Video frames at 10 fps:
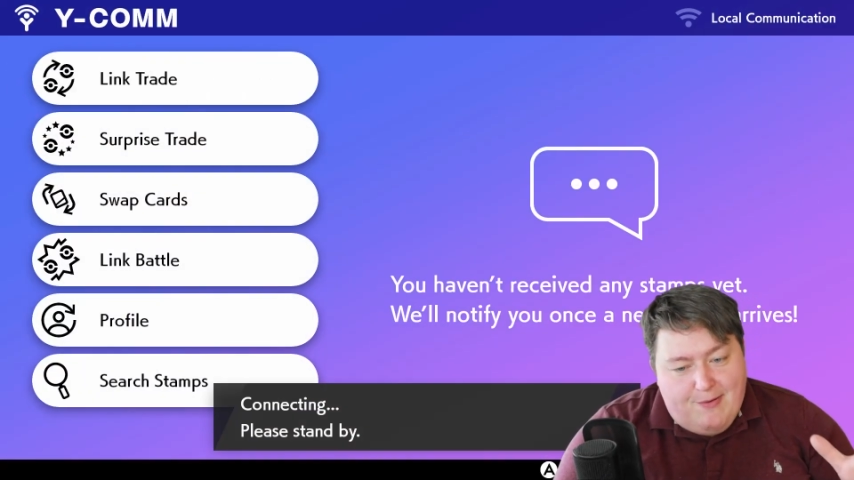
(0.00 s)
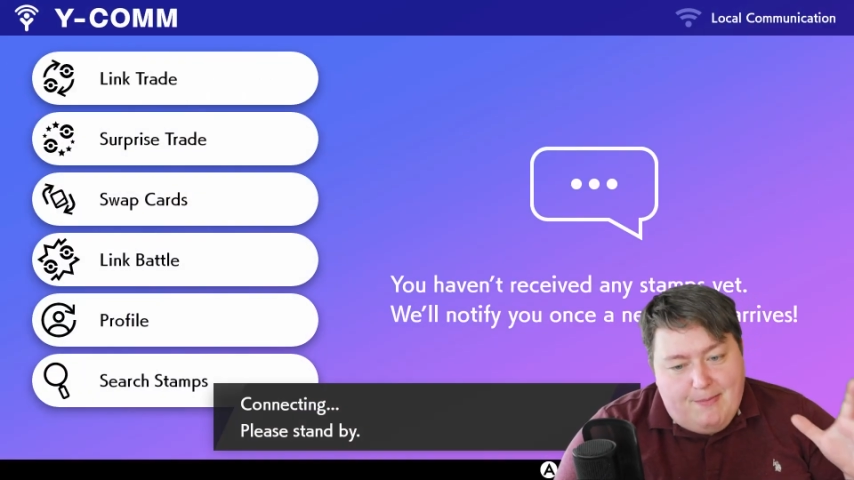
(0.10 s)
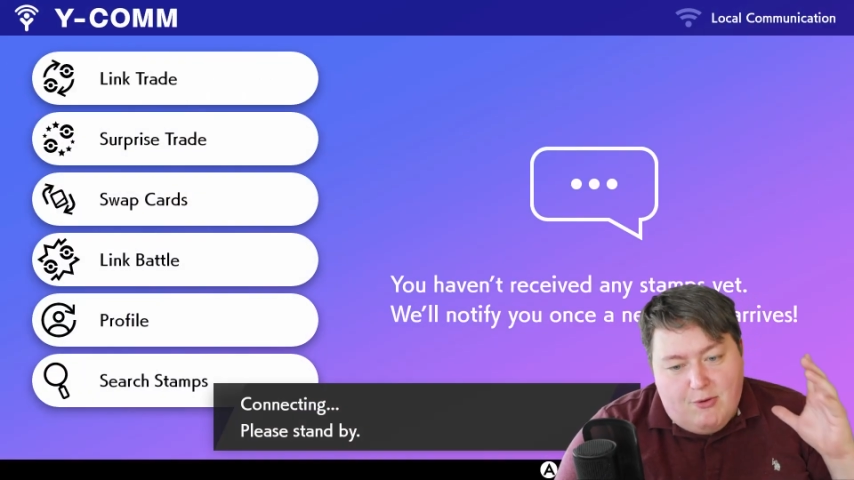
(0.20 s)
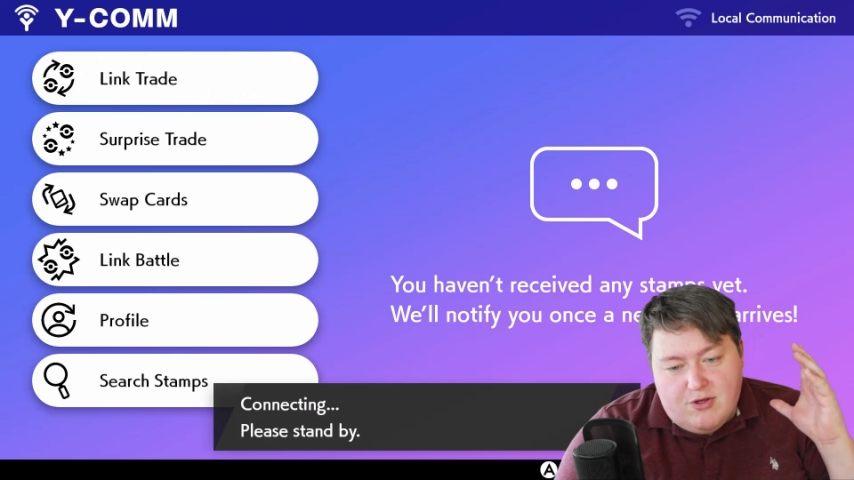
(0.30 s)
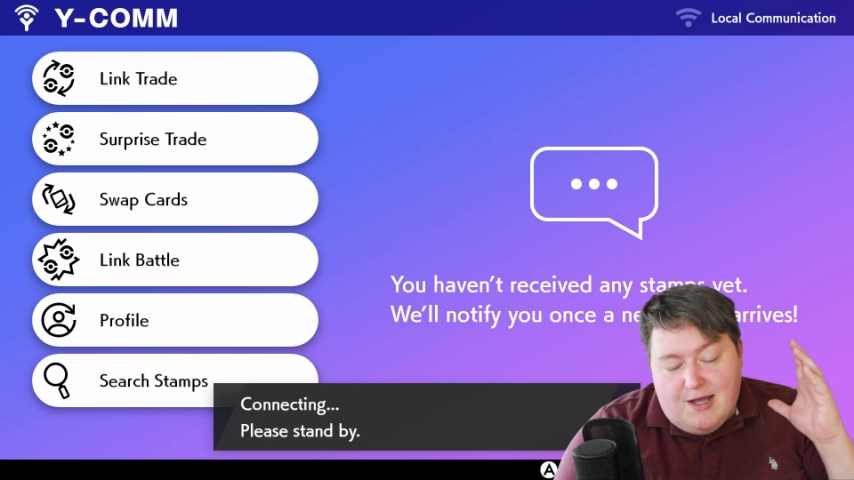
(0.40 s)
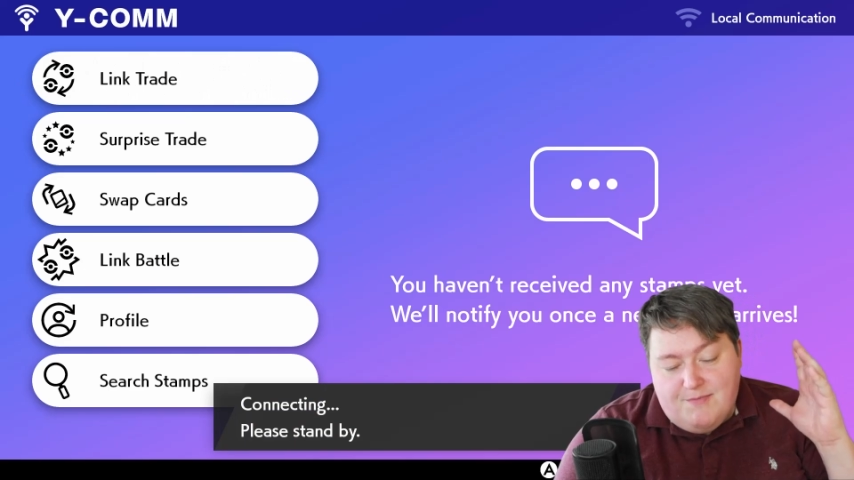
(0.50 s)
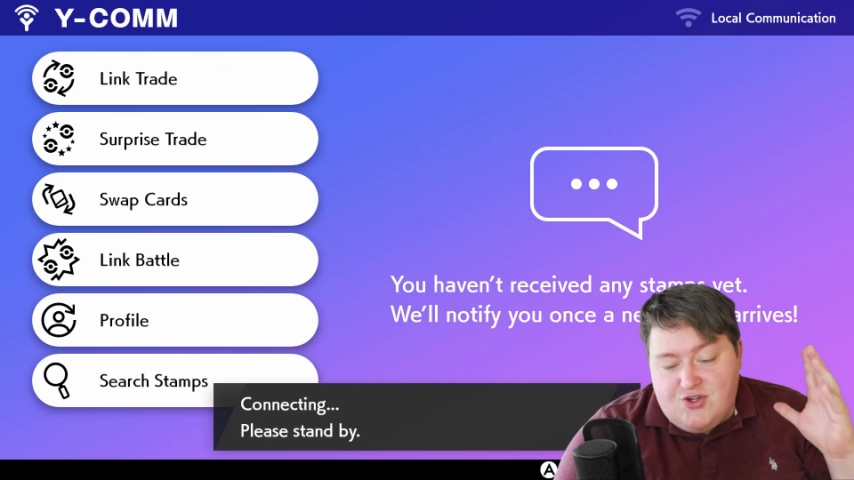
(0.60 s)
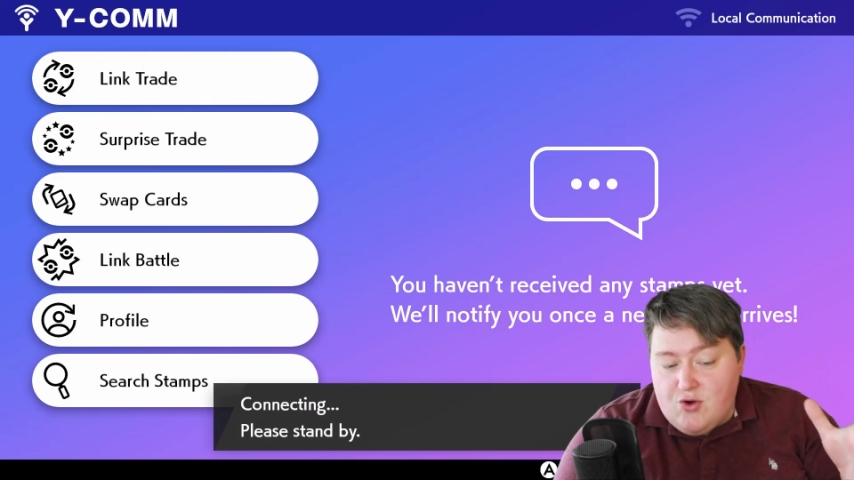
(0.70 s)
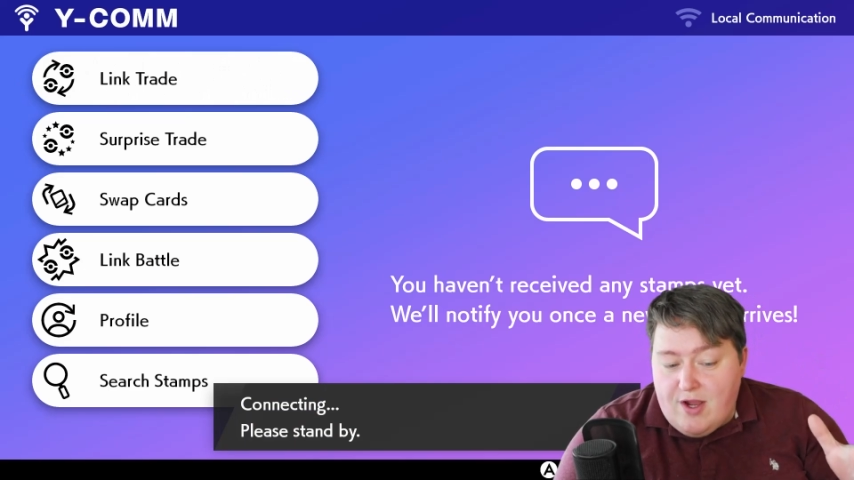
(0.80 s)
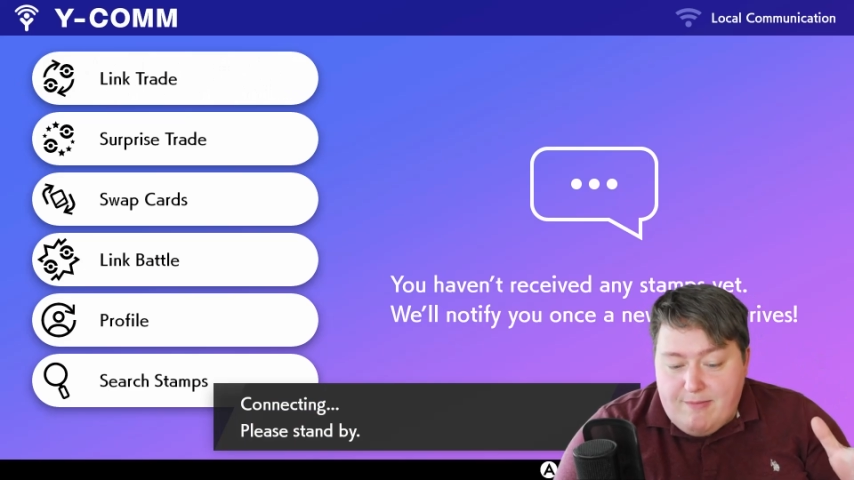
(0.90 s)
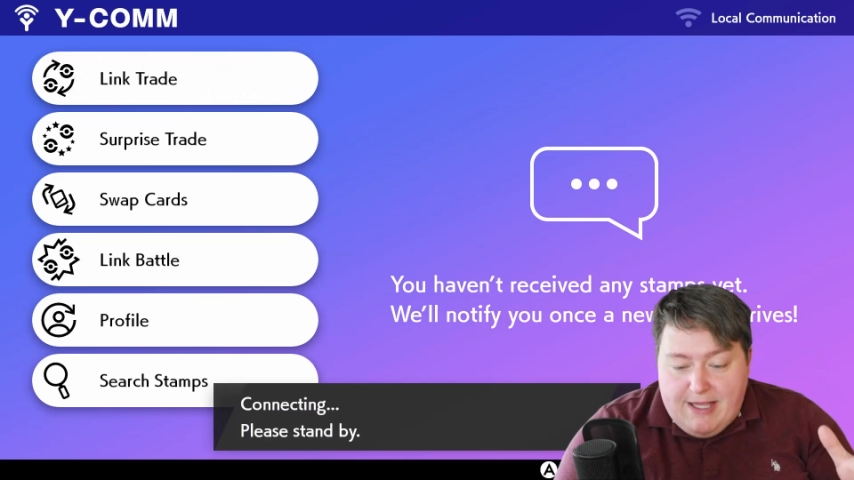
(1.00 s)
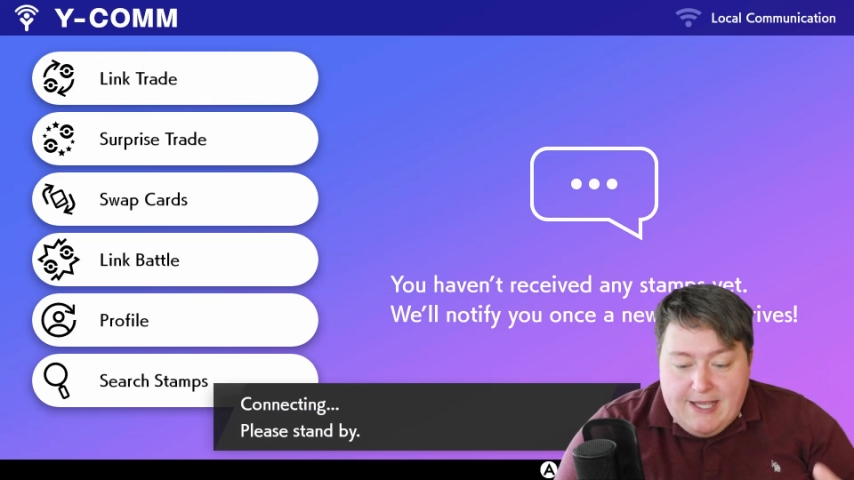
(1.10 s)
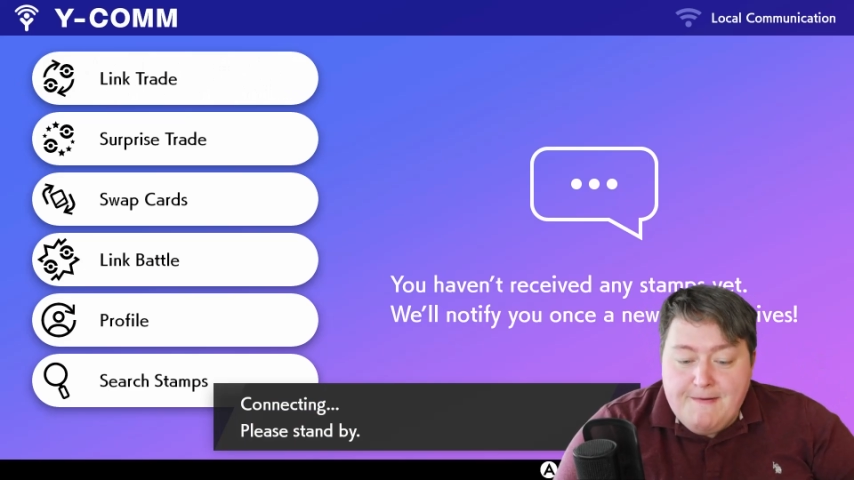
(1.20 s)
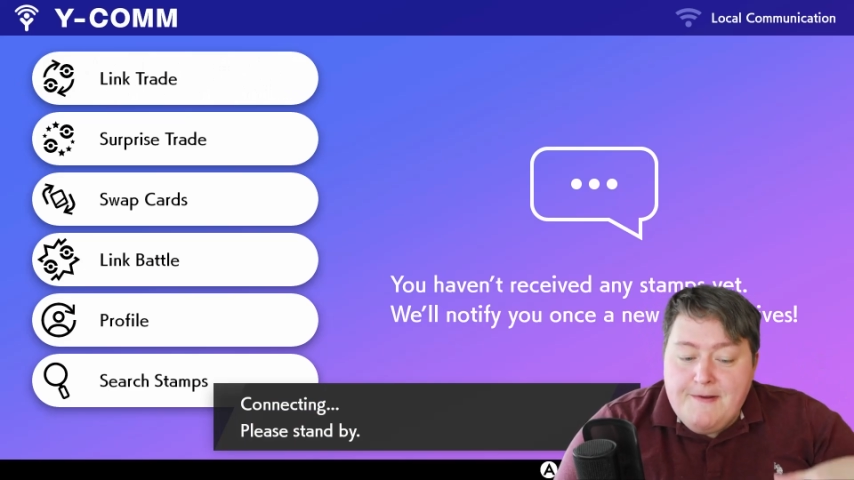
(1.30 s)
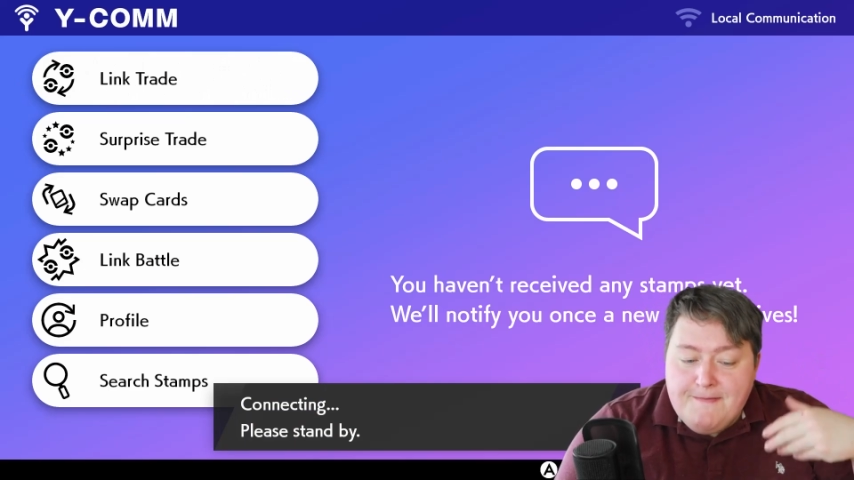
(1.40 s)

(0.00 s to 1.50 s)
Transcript: people come join me,